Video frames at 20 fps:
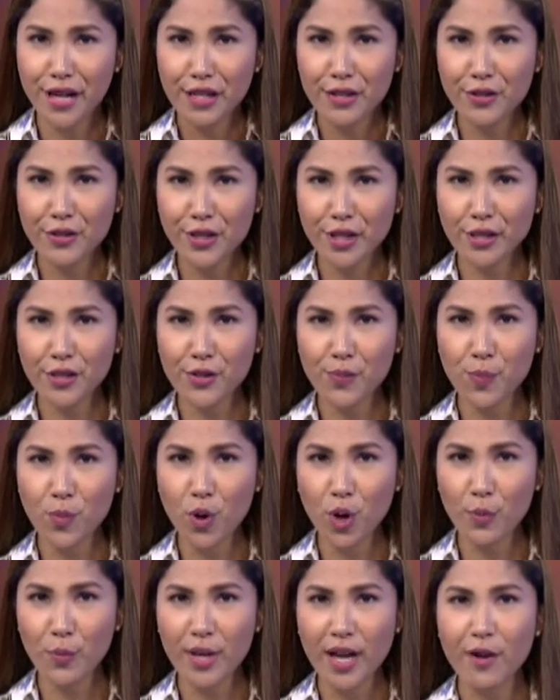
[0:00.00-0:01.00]
To tell us
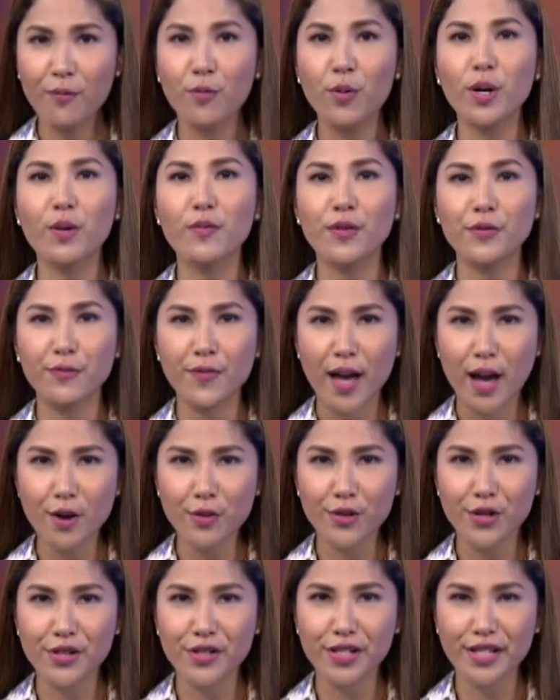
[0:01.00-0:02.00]
more, we have one of the
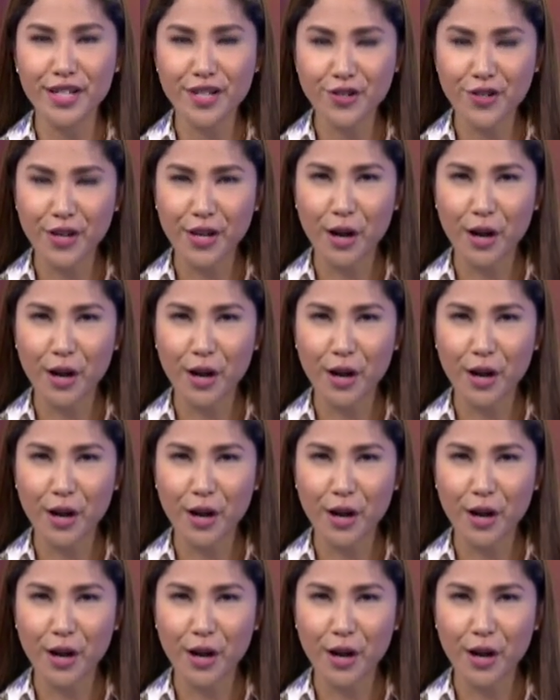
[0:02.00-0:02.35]
founders, EJ